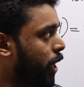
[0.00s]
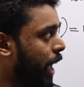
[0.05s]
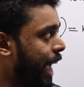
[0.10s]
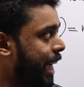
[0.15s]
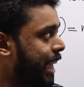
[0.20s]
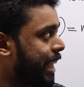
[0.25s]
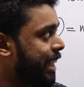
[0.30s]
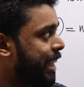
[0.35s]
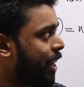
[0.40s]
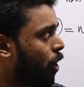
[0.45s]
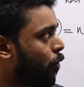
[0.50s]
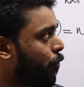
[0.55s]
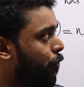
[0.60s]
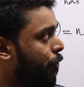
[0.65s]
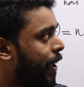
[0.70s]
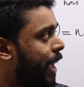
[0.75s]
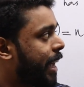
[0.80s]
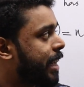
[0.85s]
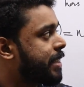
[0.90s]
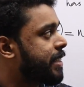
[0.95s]
n
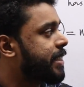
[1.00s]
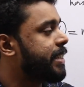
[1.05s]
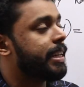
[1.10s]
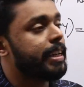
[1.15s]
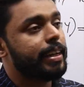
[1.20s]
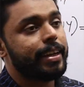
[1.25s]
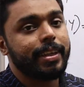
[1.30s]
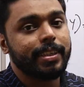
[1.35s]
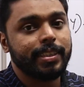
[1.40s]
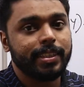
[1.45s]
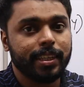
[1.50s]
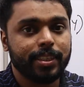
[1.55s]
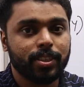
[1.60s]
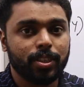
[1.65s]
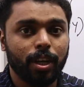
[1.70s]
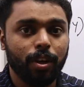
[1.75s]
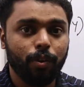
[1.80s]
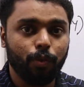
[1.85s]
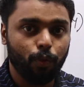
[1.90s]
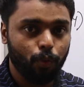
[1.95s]
of x
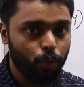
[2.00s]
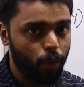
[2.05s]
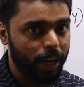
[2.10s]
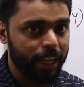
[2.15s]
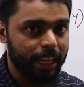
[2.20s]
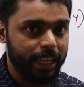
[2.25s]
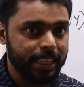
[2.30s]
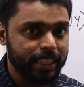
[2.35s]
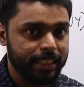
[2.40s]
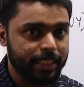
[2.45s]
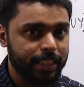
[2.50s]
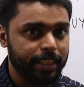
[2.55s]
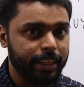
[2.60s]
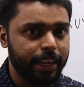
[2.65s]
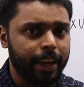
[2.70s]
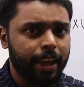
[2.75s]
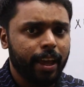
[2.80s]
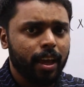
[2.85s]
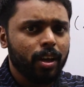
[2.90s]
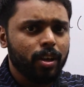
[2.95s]
intersection y, isn't
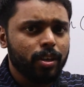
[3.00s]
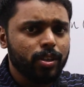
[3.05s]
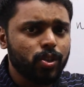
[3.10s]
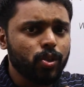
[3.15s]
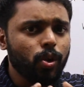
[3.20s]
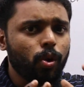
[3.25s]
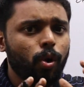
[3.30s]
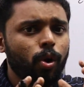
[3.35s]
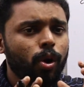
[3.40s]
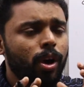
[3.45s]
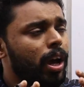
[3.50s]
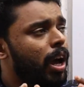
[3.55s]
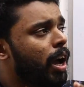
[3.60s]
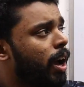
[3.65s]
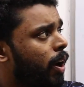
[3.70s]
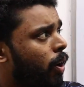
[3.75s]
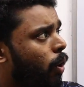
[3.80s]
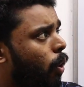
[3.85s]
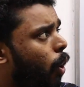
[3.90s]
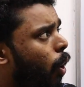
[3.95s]
it? So
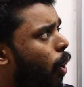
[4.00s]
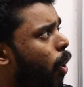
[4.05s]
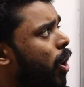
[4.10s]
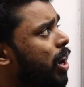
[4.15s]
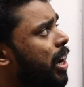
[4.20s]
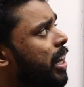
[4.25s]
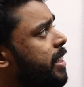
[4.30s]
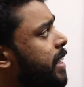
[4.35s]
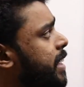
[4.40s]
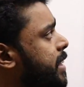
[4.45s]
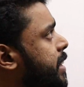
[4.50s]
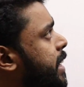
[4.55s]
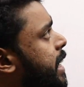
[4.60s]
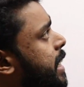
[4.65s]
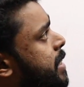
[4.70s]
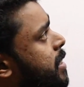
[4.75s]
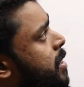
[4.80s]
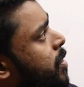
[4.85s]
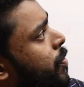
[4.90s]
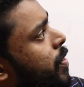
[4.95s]
all other
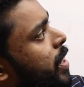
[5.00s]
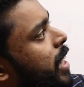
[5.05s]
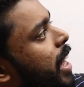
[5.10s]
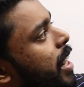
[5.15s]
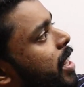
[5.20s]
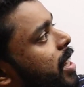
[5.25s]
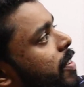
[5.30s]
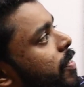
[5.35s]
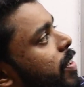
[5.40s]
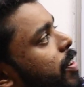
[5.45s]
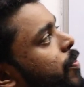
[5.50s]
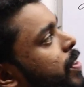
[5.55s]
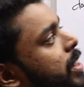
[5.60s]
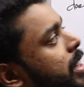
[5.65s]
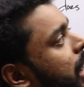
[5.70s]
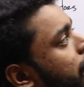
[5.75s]
things we are given with